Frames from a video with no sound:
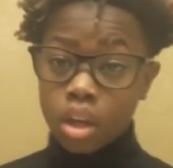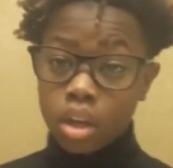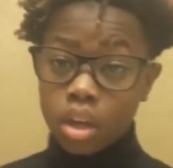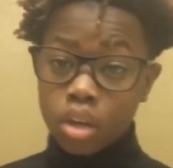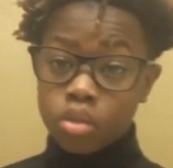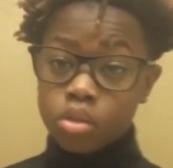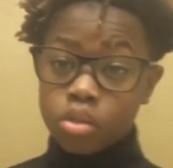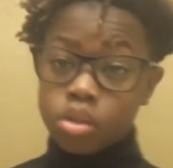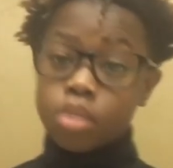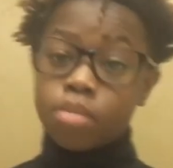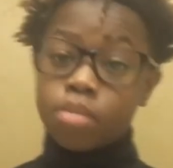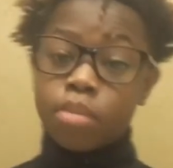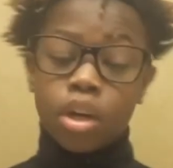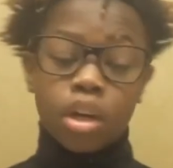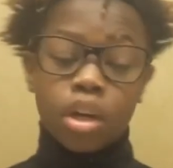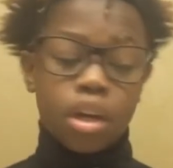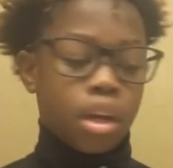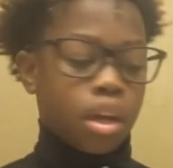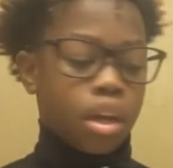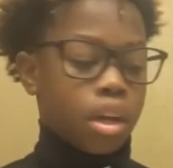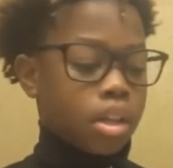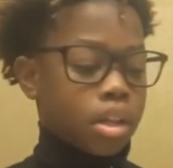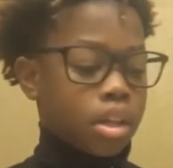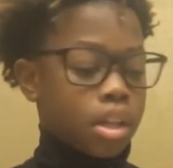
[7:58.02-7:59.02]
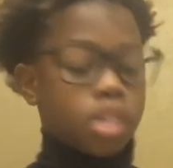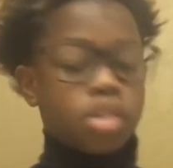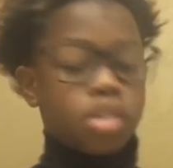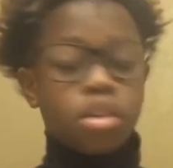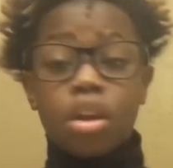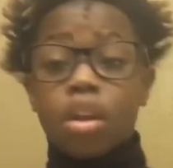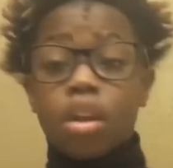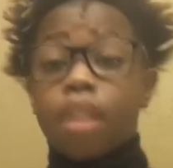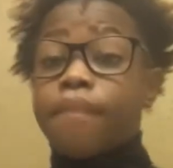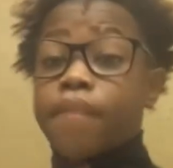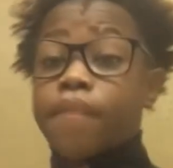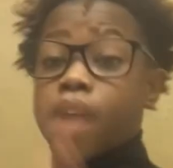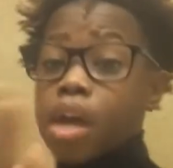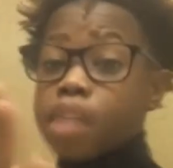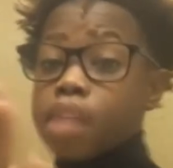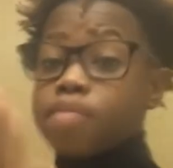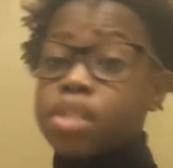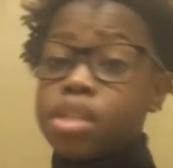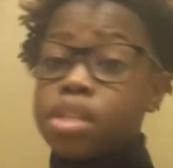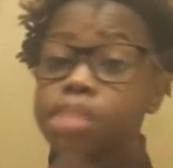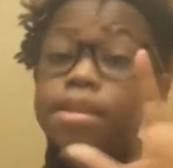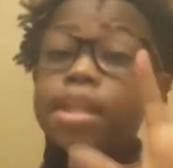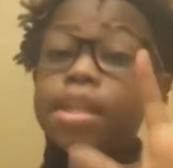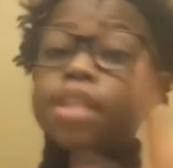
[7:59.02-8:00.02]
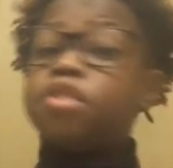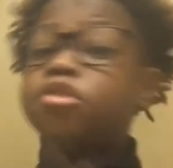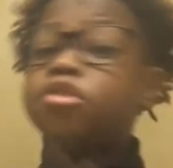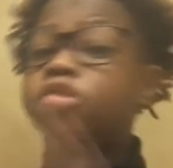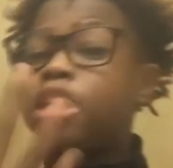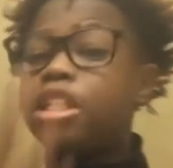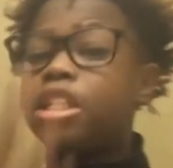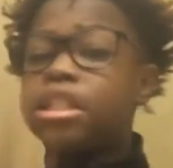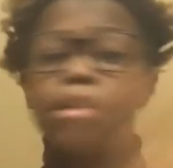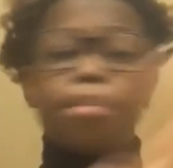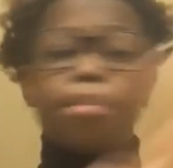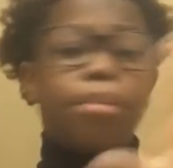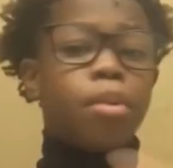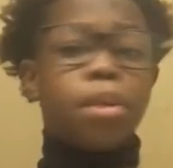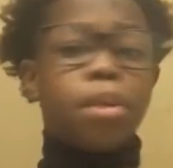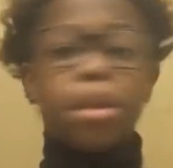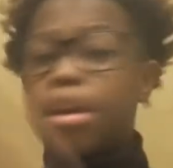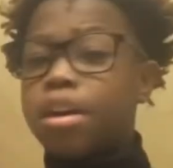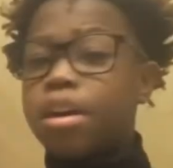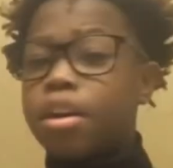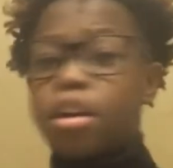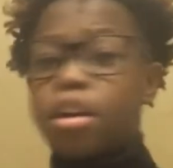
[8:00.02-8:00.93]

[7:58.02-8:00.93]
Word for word: Anyways, bro, these are the five tips that you need to pull a